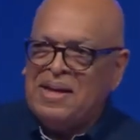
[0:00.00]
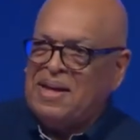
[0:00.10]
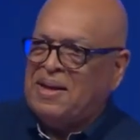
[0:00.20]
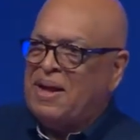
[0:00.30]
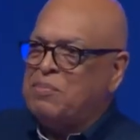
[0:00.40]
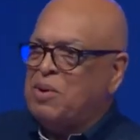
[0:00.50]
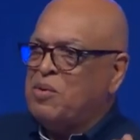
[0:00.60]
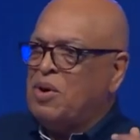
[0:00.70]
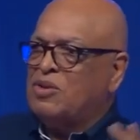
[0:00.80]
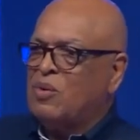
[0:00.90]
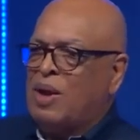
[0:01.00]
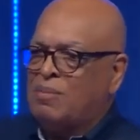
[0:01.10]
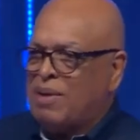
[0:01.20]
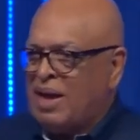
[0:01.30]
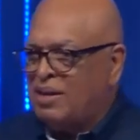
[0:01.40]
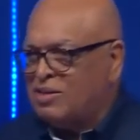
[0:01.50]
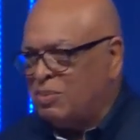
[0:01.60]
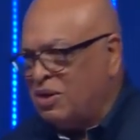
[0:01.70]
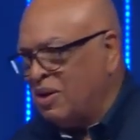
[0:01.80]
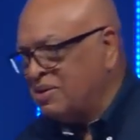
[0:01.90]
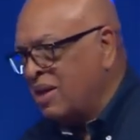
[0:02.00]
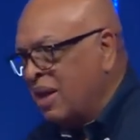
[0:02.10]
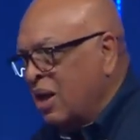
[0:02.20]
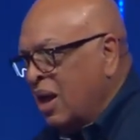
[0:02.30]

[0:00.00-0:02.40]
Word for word: Uh, I put quotes around balance because